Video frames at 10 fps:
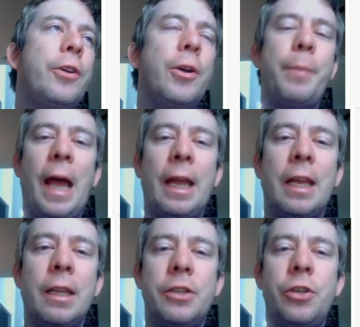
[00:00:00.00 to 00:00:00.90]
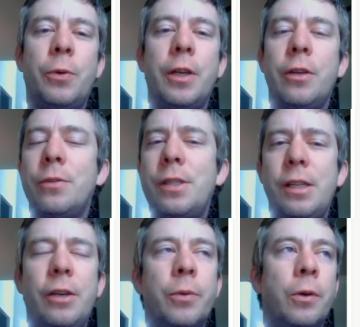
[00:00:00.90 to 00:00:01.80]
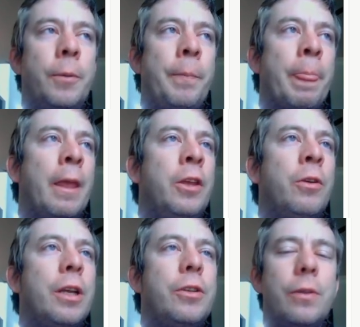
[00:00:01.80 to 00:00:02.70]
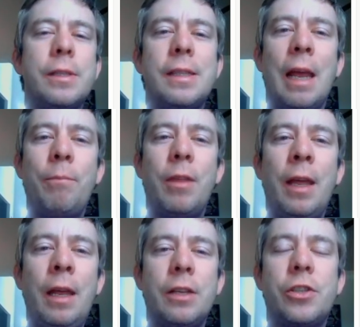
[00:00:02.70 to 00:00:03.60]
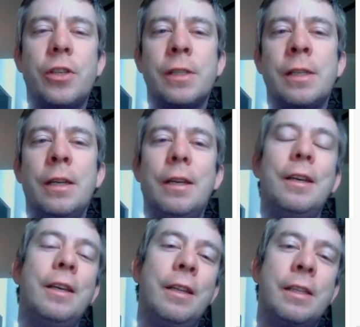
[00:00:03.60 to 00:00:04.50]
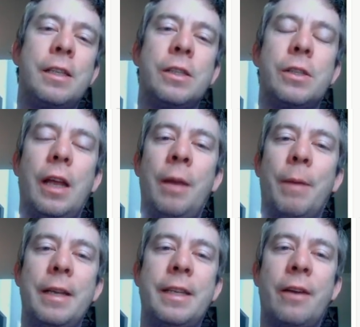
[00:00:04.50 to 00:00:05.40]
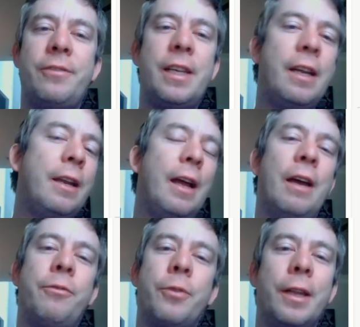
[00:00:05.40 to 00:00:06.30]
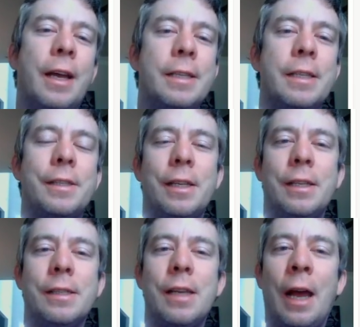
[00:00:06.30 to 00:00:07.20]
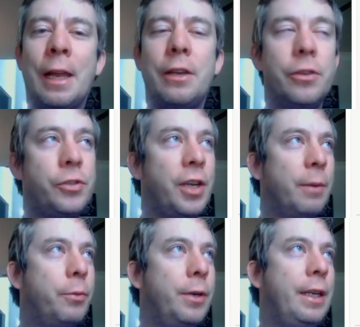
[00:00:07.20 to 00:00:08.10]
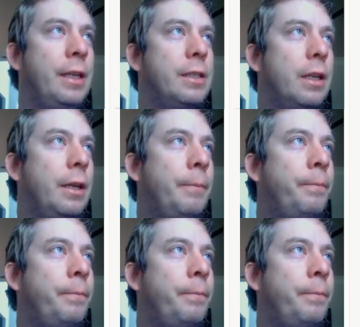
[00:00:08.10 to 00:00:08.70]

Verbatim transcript: your backend that you want to use, SQL. You can do the same thing. It's just this is in my dev tenant. I have free licenses. I can use SharePoint easily.